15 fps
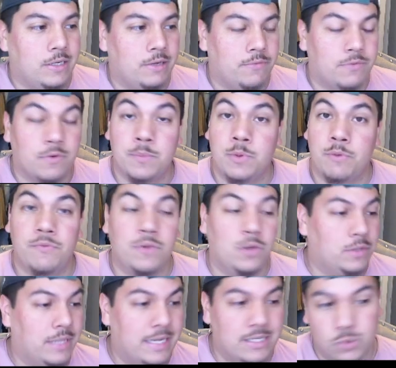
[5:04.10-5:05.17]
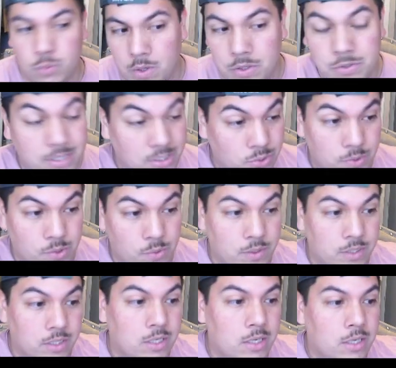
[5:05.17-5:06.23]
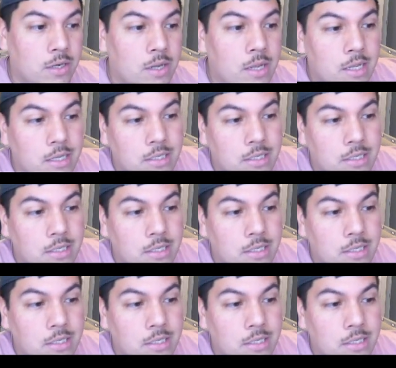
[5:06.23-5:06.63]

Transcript: from your field as well, so that's really, really good.